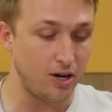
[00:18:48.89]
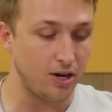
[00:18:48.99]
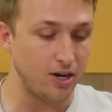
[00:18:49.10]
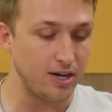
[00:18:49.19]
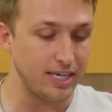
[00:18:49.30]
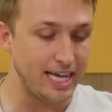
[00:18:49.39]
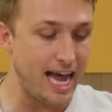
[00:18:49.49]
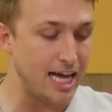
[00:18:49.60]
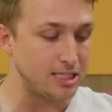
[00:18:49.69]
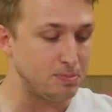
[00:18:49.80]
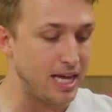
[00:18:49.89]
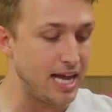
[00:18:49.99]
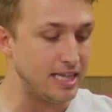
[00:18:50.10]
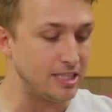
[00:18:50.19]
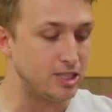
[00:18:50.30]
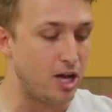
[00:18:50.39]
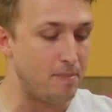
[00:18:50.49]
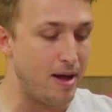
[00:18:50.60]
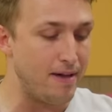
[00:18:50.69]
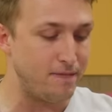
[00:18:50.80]
her, gasped, and then saw
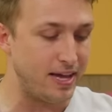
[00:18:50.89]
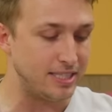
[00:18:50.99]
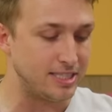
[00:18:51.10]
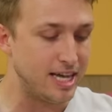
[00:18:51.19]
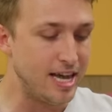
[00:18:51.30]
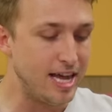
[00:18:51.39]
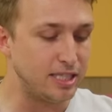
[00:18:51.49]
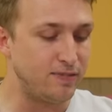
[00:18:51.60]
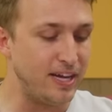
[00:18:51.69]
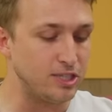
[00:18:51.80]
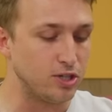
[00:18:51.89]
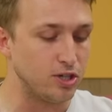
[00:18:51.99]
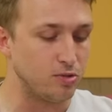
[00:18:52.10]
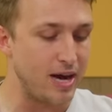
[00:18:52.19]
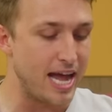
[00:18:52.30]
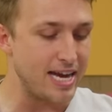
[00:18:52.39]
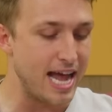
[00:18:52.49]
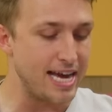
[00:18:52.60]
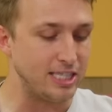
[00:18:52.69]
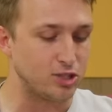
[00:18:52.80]
my face. His face turned red
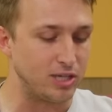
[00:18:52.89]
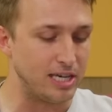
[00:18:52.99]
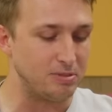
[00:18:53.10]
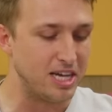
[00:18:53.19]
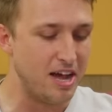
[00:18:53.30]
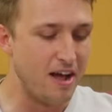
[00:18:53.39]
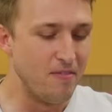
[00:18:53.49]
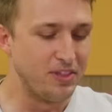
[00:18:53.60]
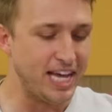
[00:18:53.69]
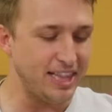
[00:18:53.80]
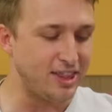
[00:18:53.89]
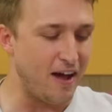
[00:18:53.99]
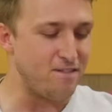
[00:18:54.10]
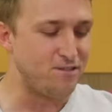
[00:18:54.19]
and he screamed, "Get the